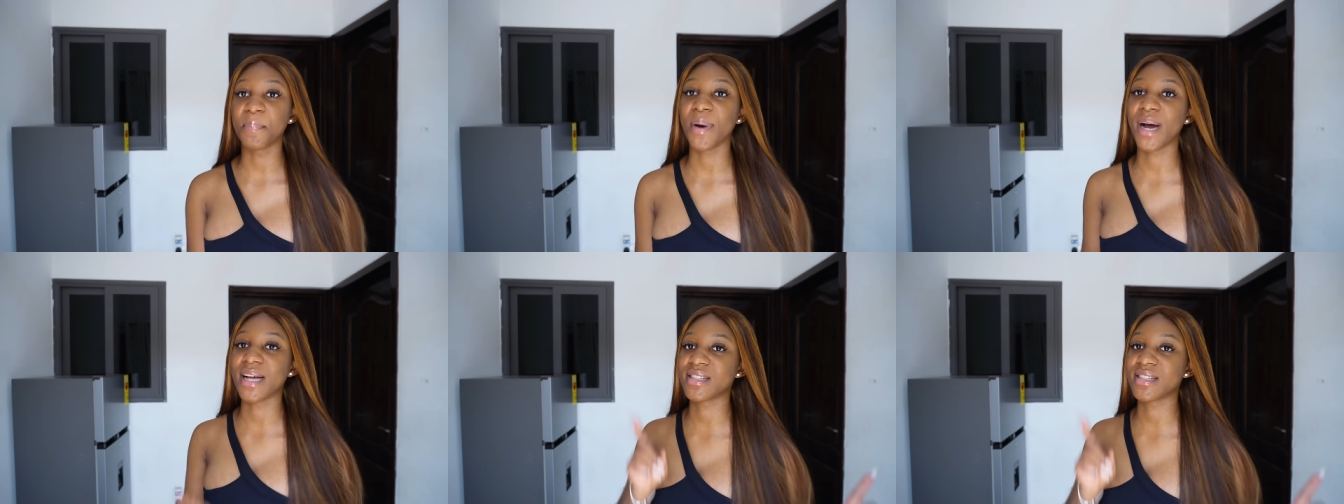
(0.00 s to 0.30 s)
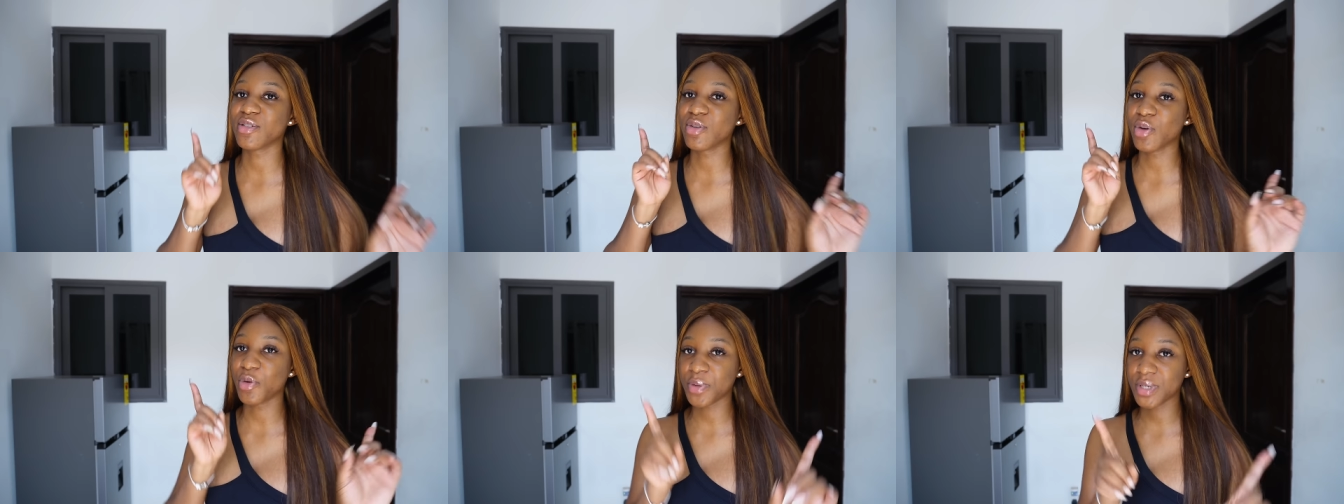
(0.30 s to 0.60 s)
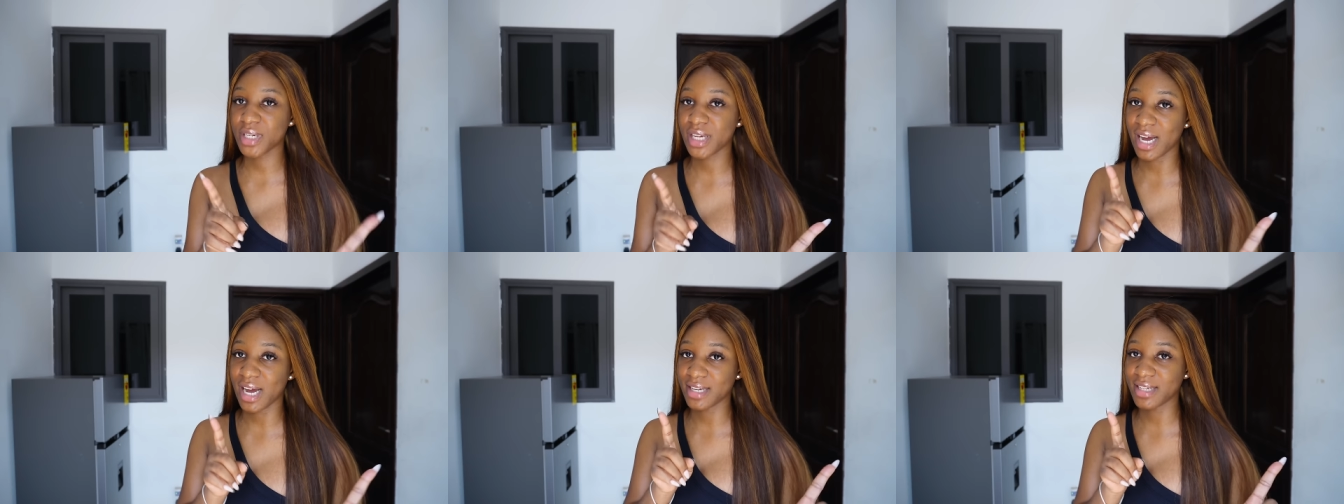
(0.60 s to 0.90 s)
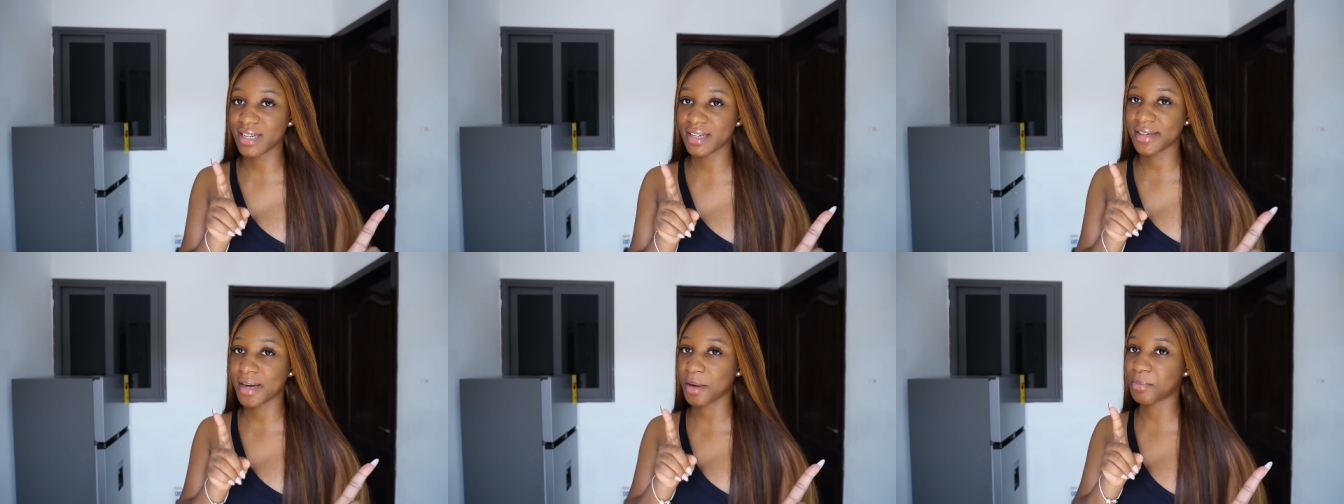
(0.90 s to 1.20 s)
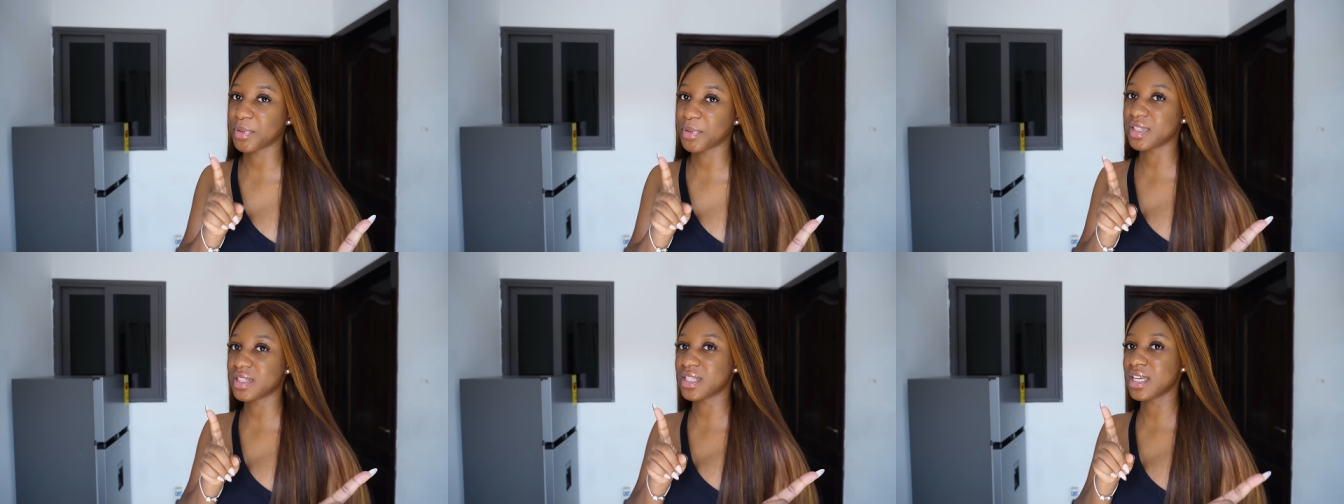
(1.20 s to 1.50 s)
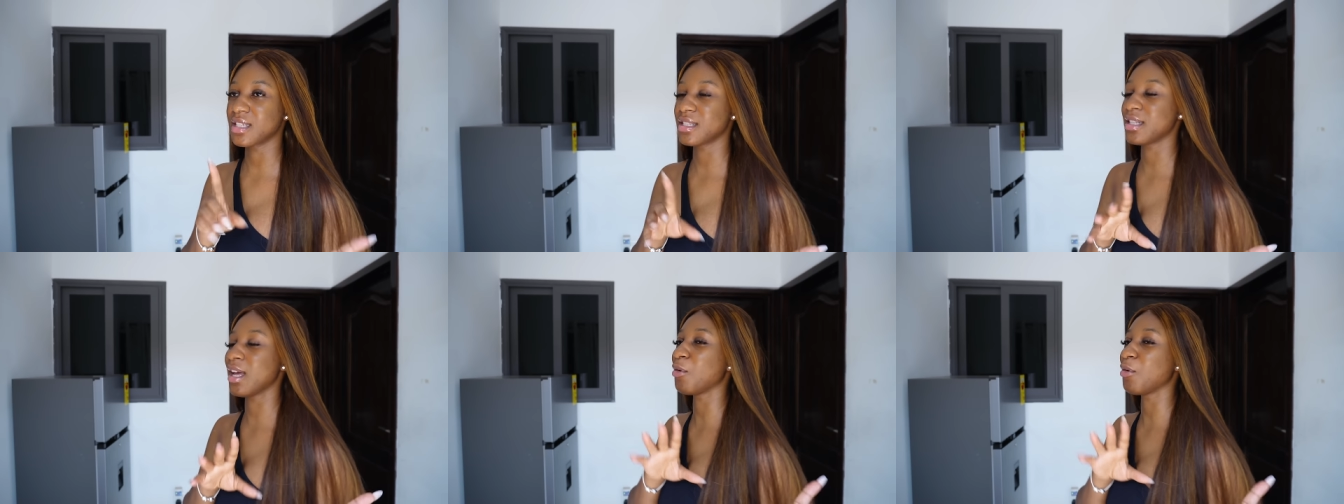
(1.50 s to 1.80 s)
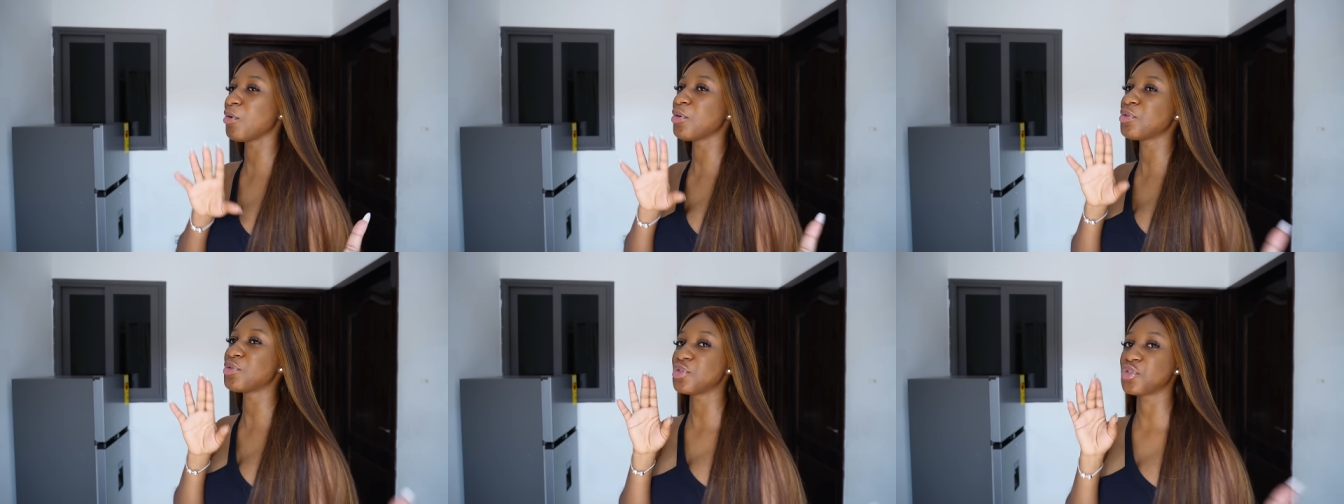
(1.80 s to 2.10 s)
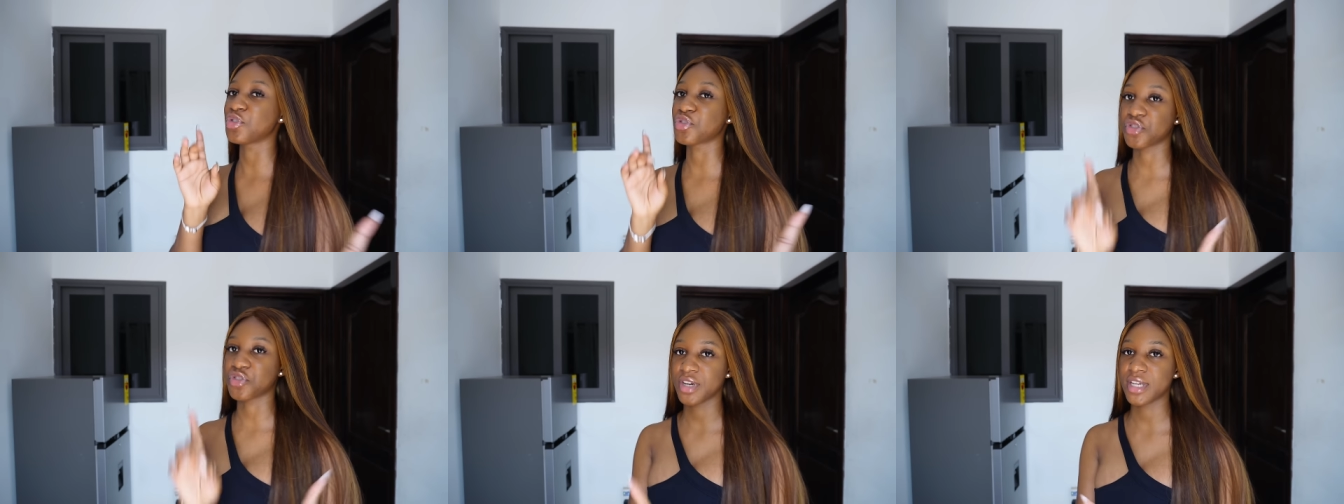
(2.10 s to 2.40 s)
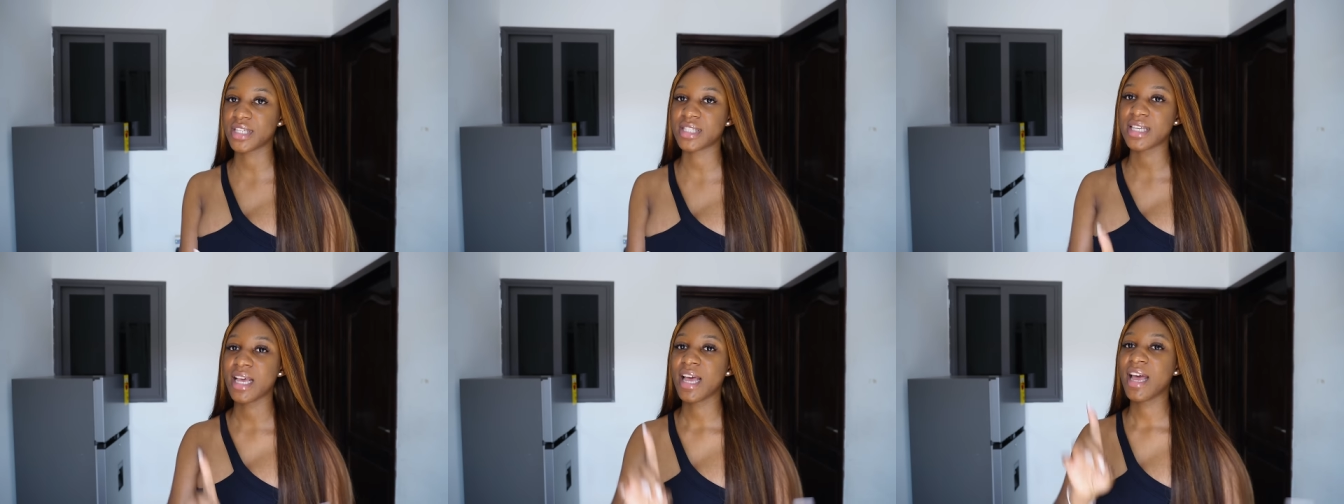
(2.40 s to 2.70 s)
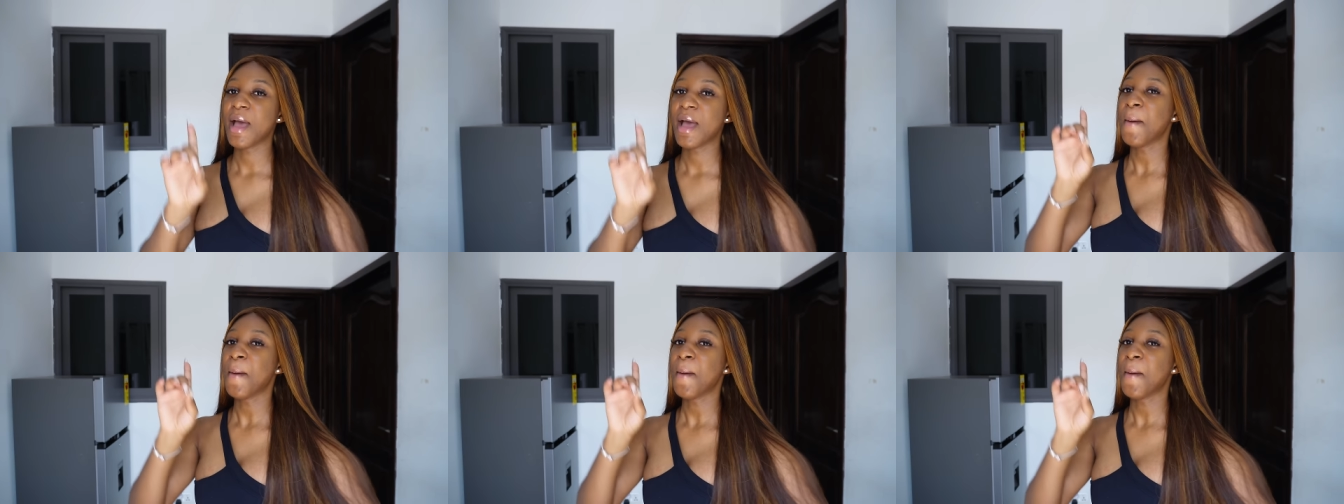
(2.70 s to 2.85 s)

but knowing Ghanaian carpenters, they are going to stress